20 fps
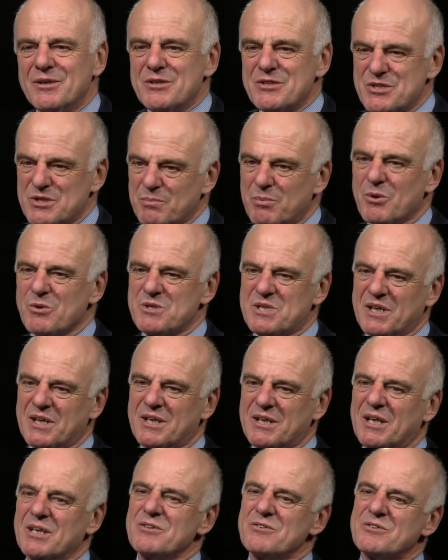supporting
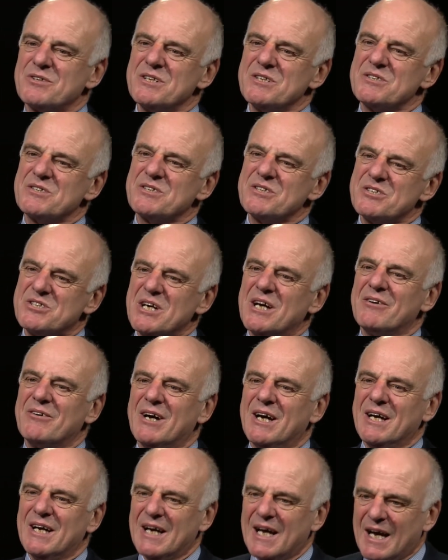countries to
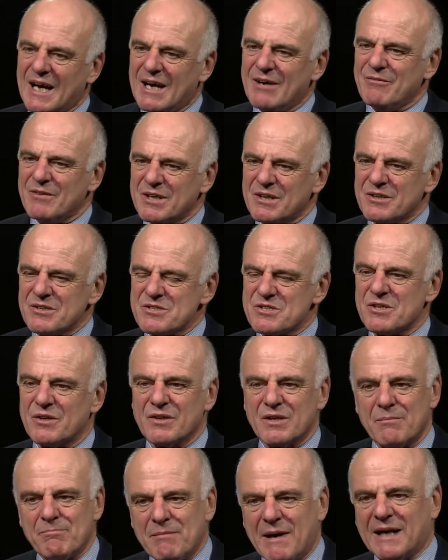generate evidence
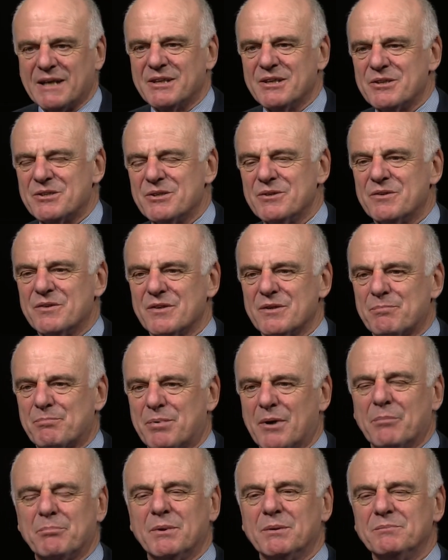on the magnitude of the
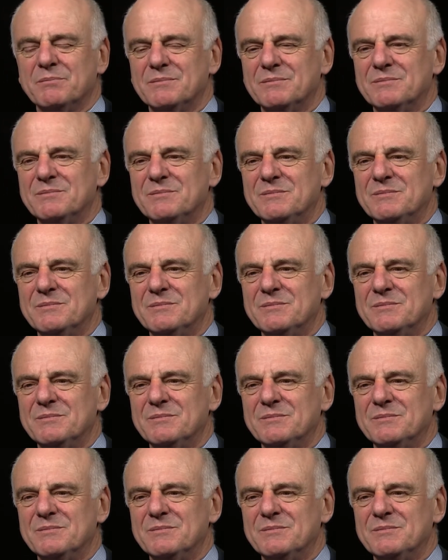problem,